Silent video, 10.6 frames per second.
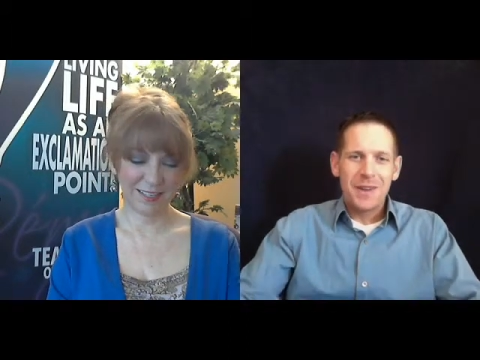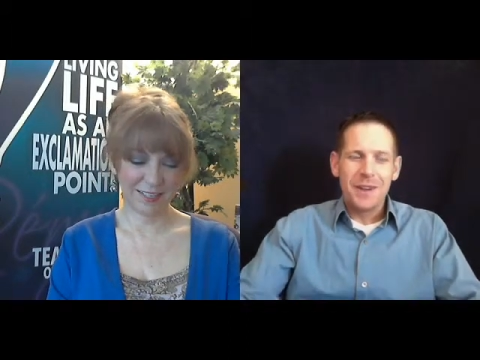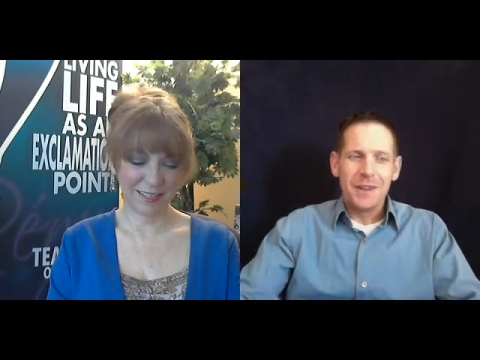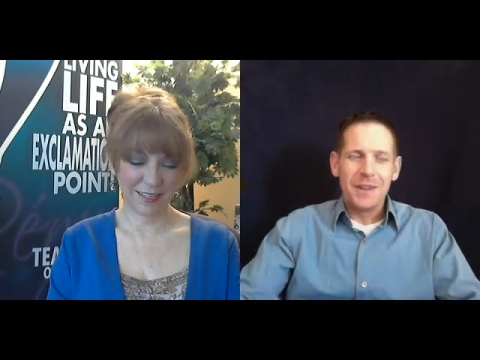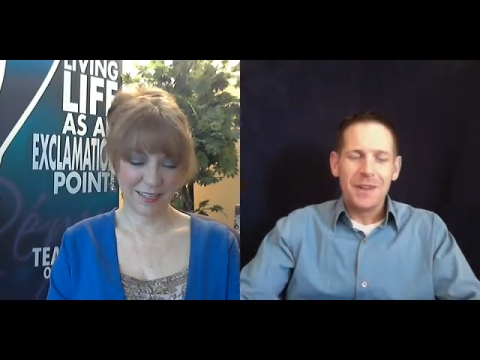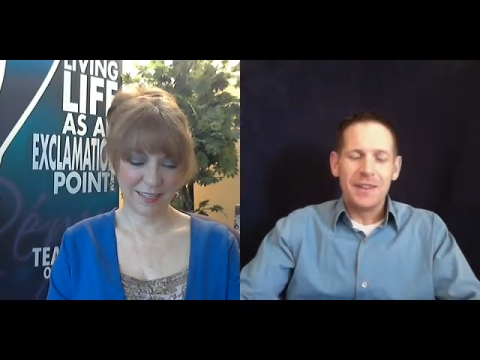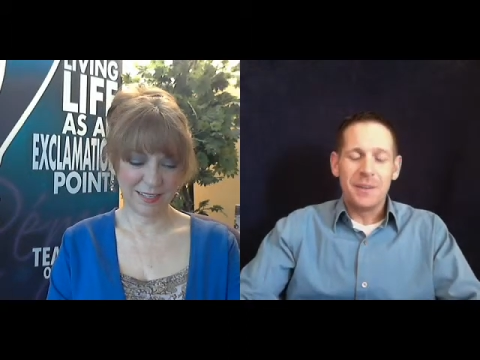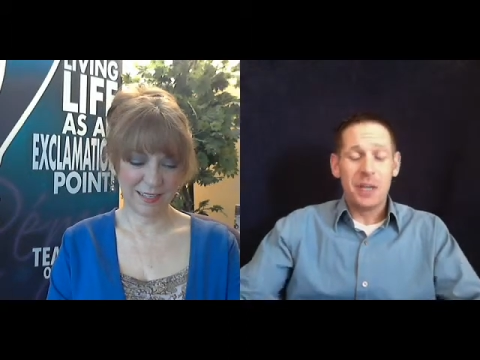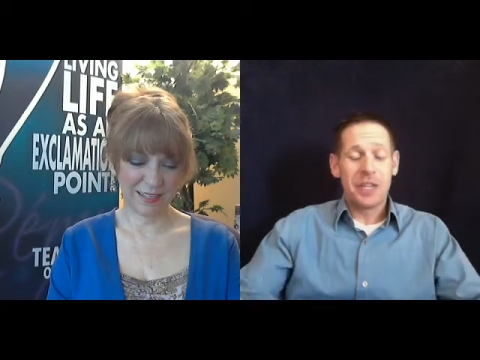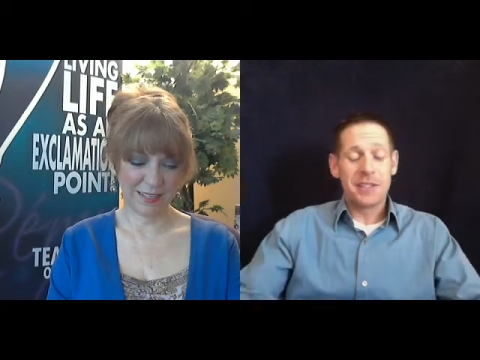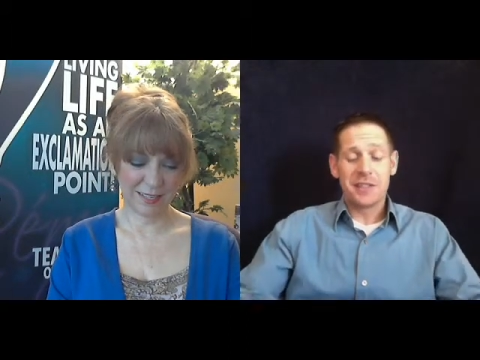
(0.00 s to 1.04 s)
Speaker 1: uh, it,
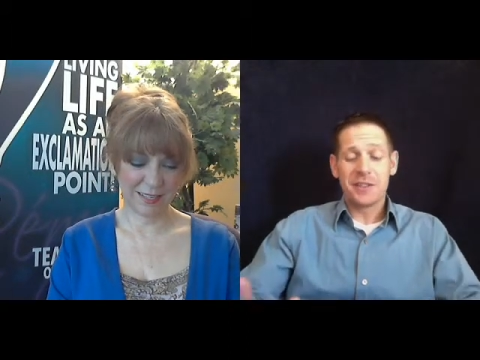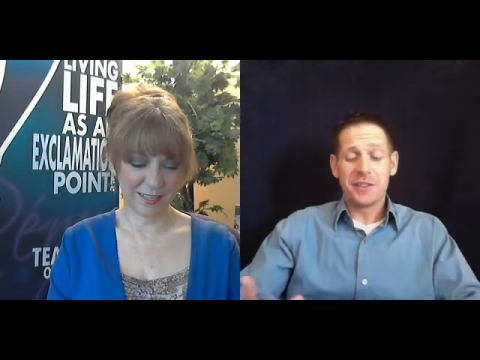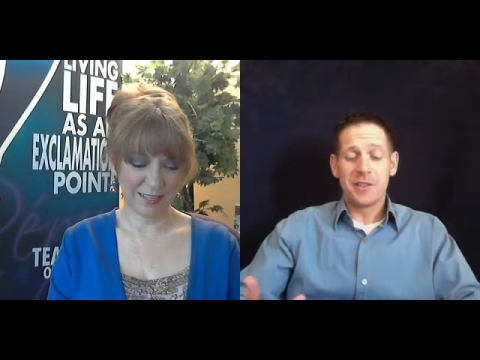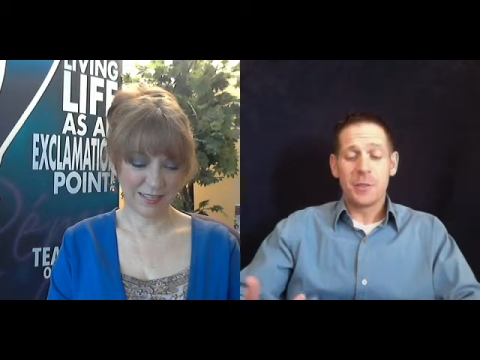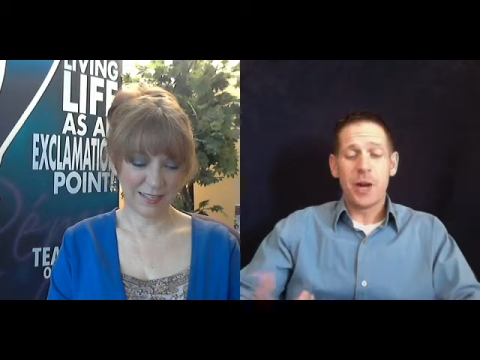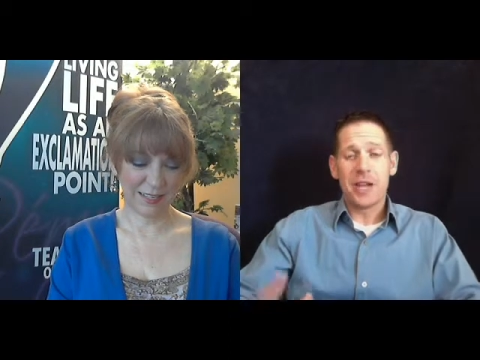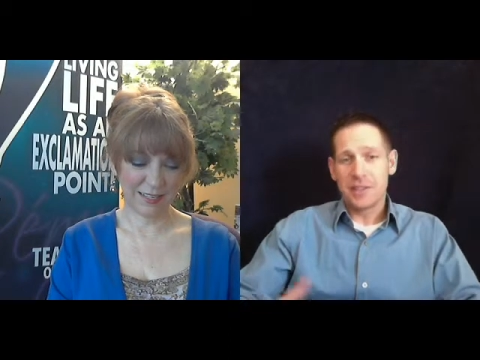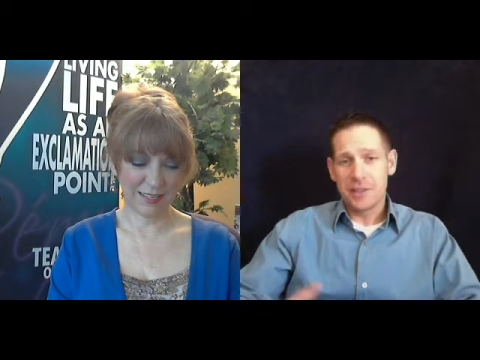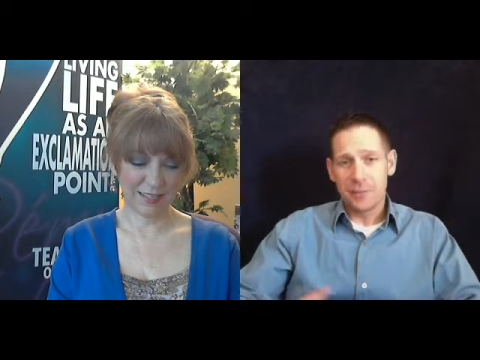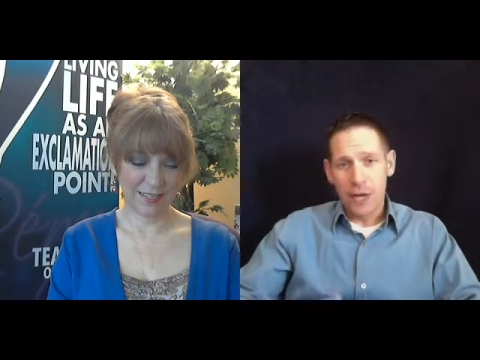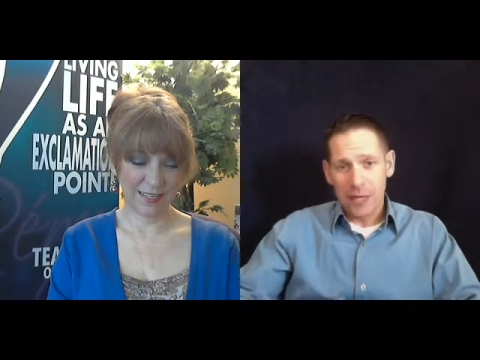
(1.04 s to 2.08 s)
because there's the
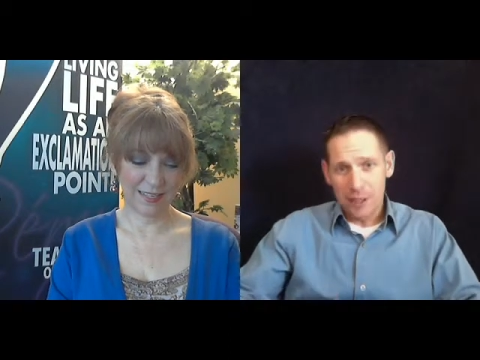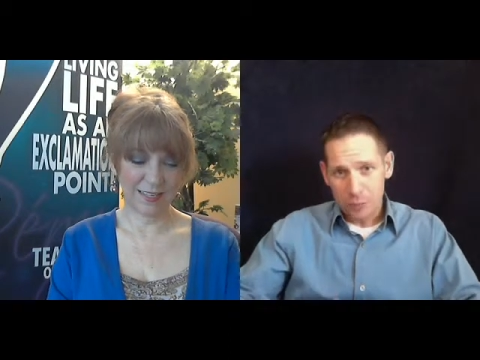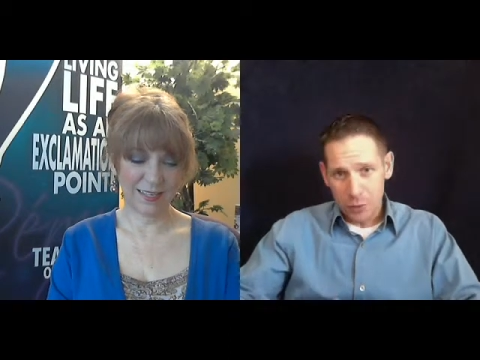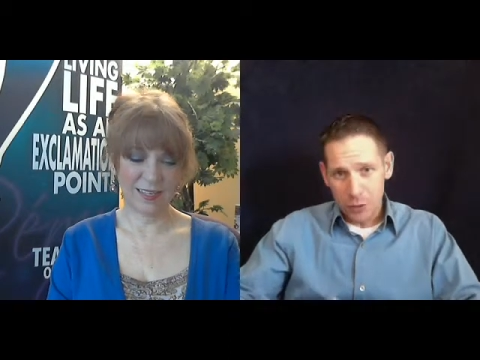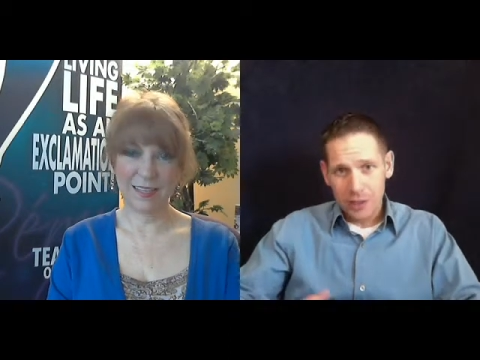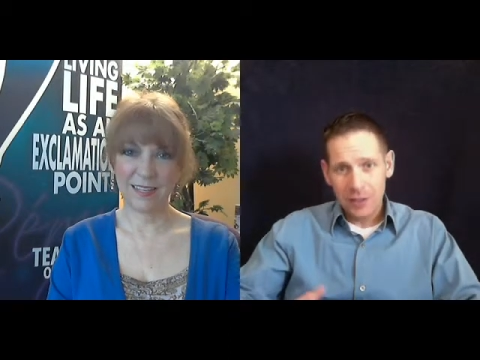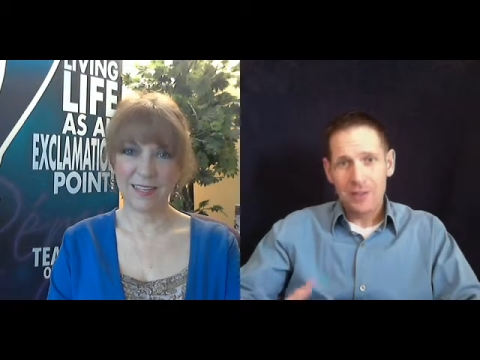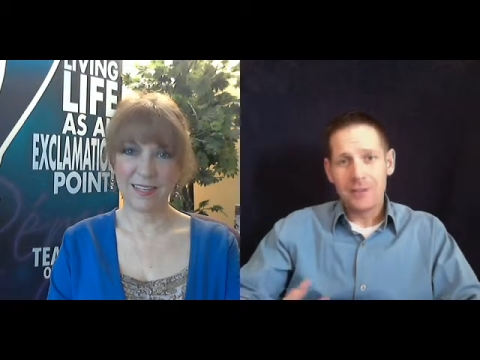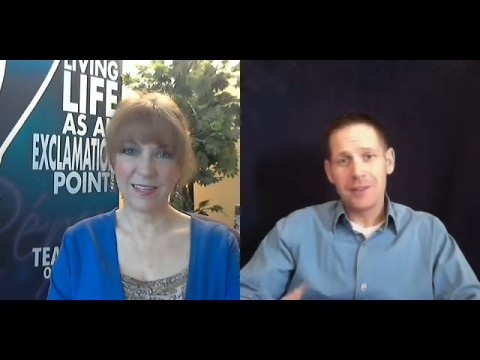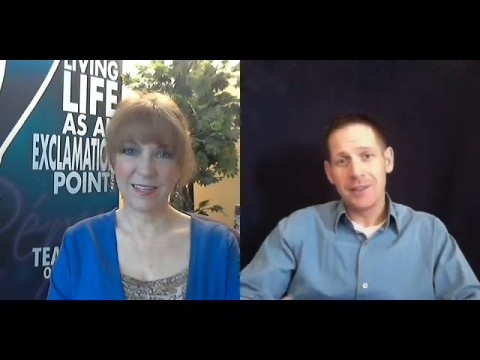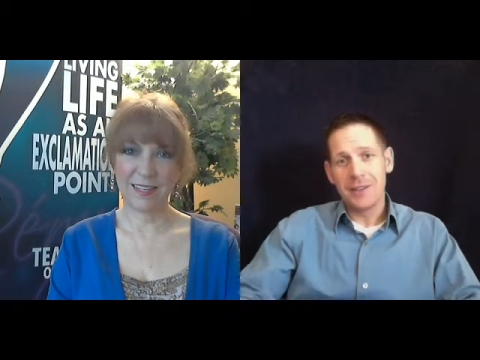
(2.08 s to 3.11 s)
process of writing a book
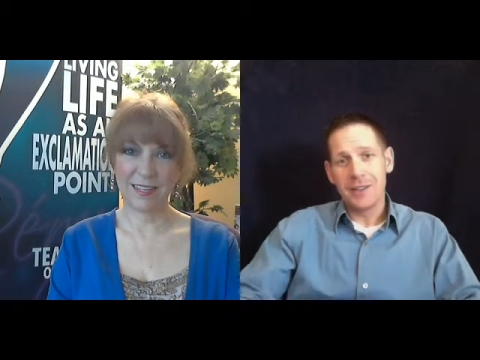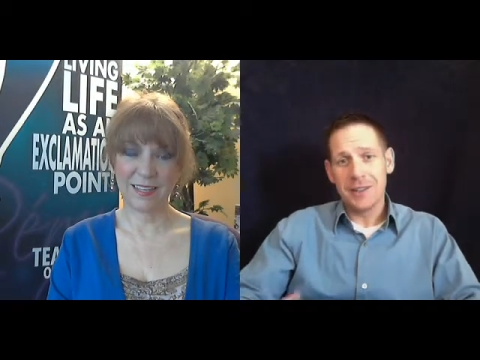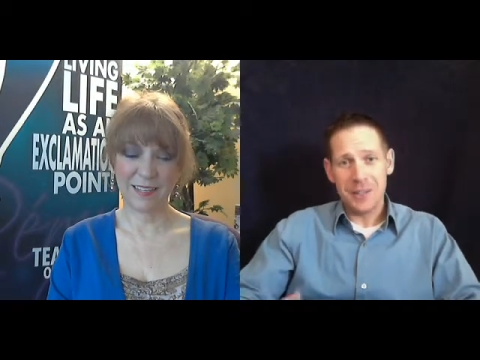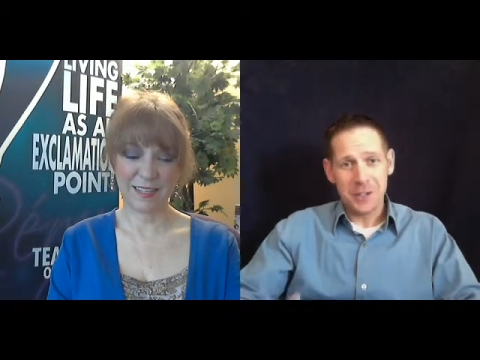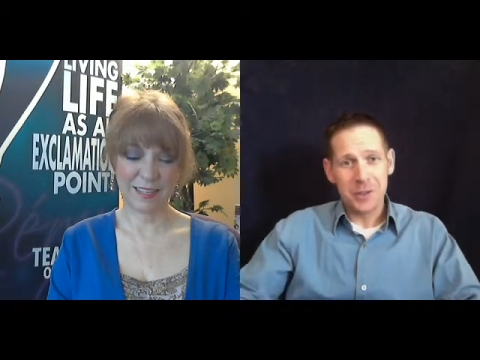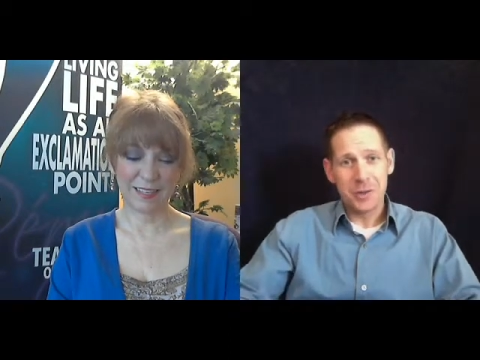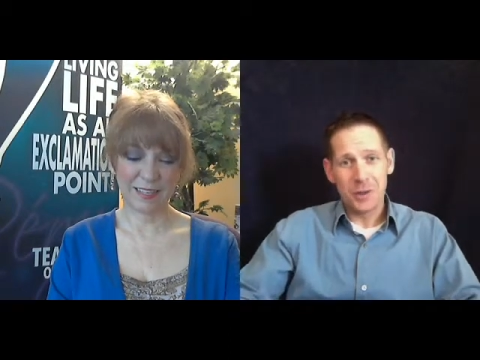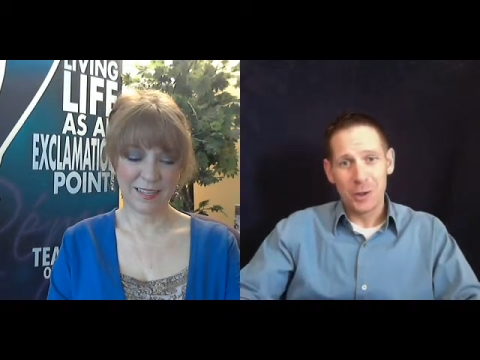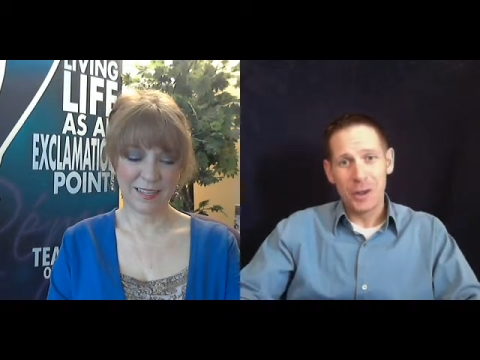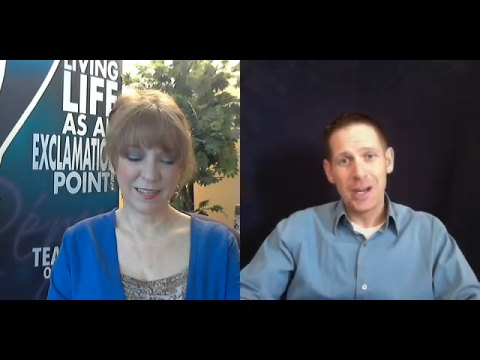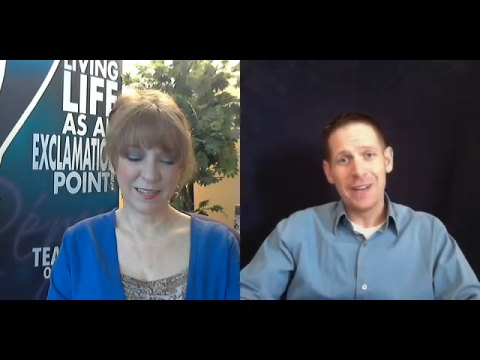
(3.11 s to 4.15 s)
that teaches you a
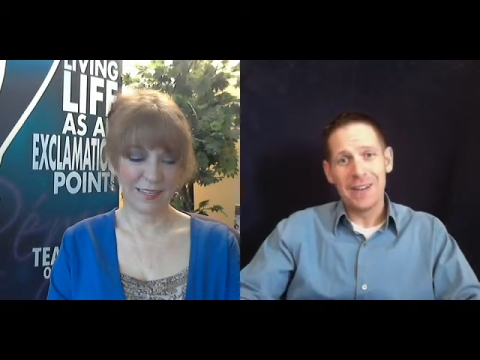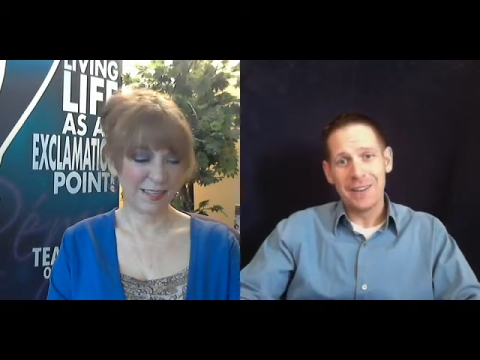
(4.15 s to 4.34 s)
whole lot.